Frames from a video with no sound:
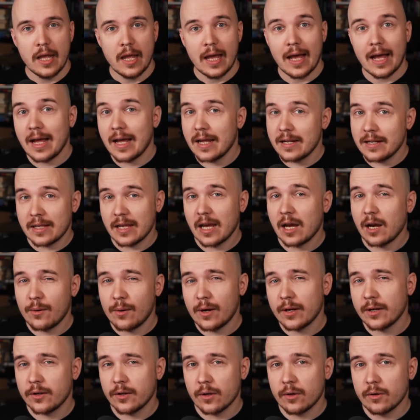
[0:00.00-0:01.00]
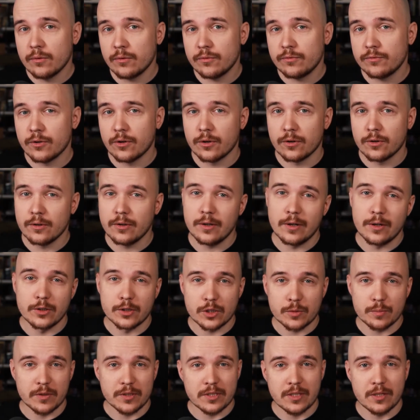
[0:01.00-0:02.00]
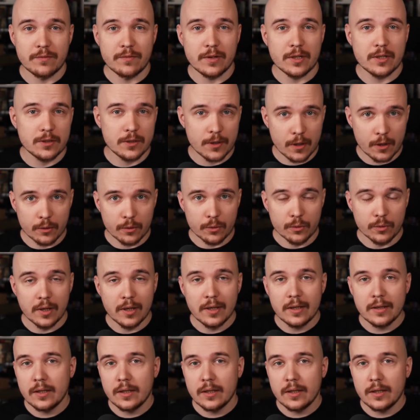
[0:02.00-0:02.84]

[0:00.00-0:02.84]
and how I go for a specific tone,